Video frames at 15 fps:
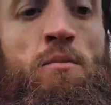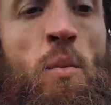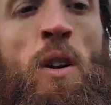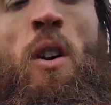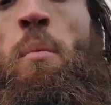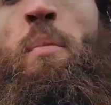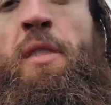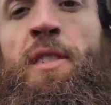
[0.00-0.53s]

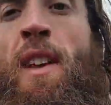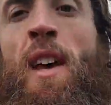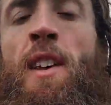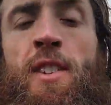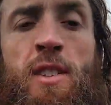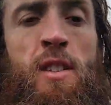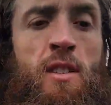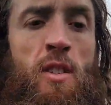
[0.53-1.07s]
we don't
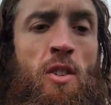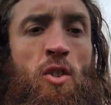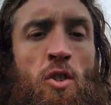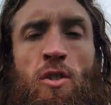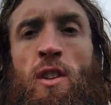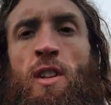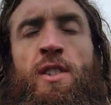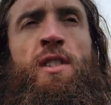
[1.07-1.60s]
possess
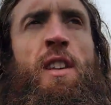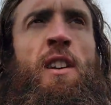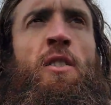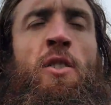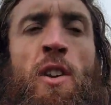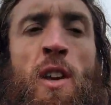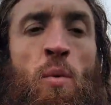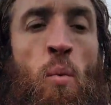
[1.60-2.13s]
goodness
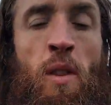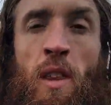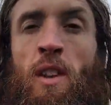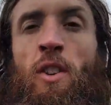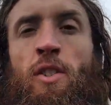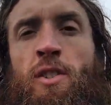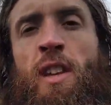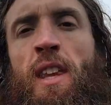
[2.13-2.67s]
our,
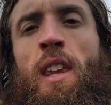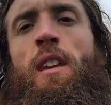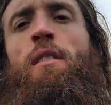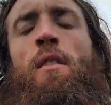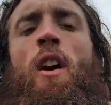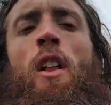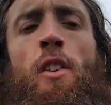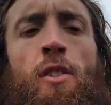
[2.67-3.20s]
within us to
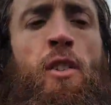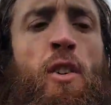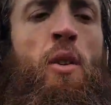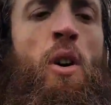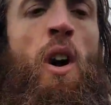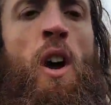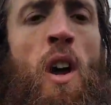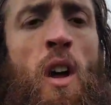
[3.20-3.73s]
give also.